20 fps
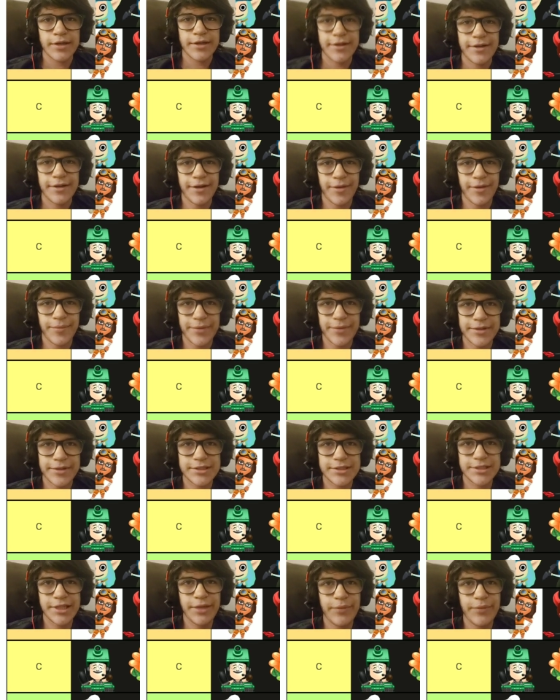And
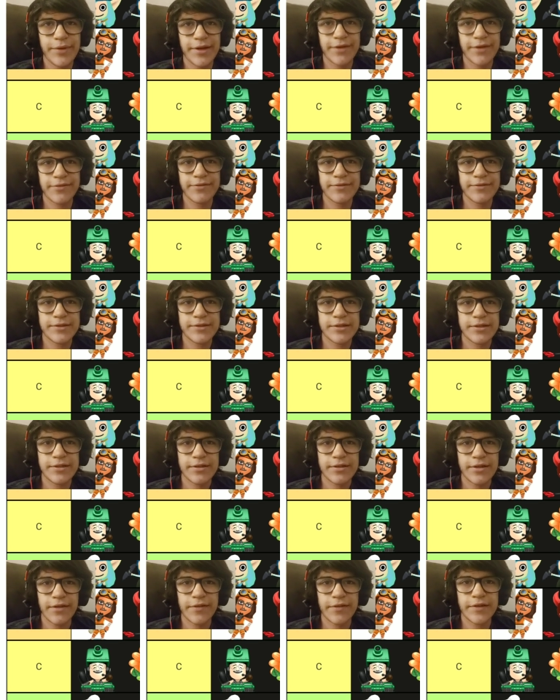C, we have
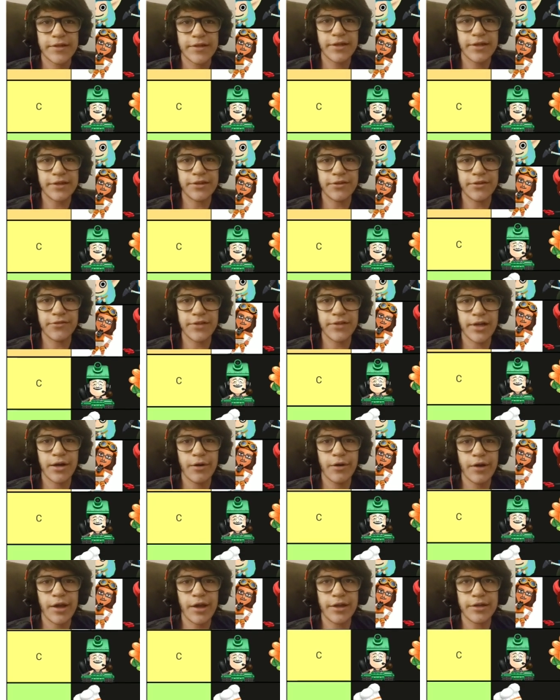the tank and the
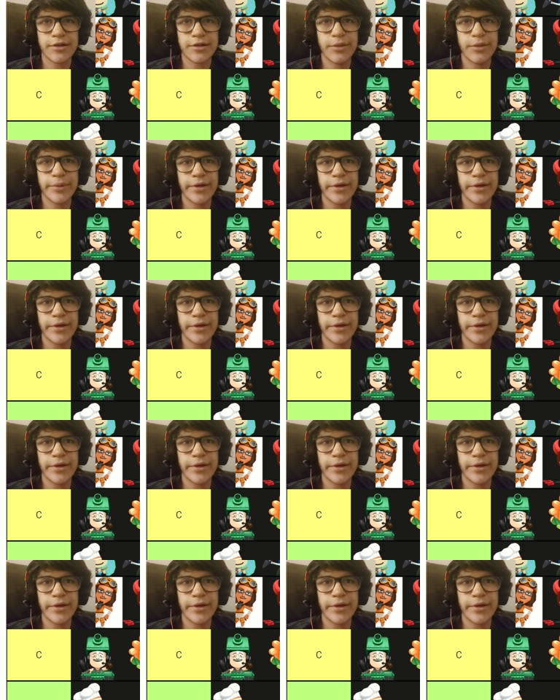flower, and in D, we